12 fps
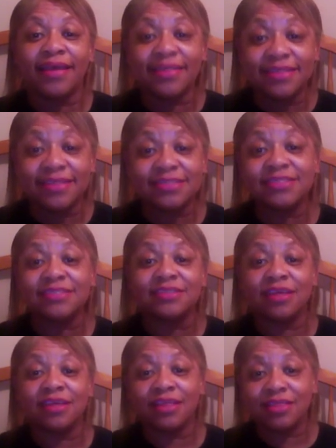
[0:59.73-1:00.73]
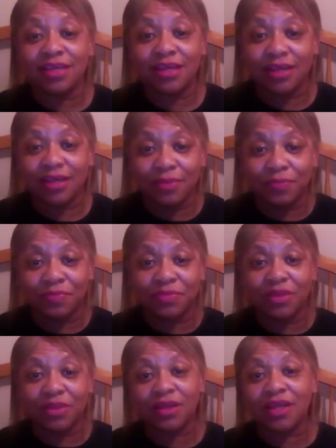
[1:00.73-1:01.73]
And this is the
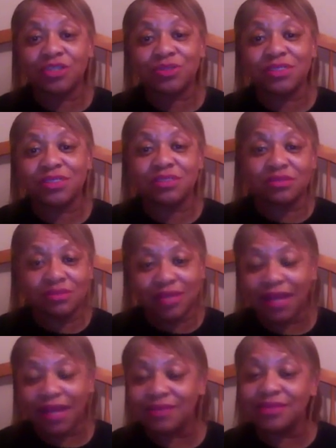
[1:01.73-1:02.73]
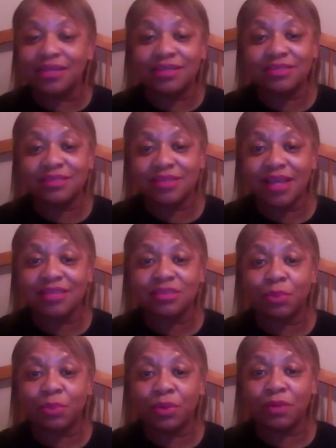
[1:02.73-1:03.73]
country's, not any state
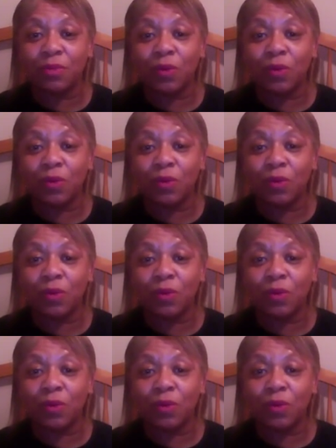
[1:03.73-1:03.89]
Supreme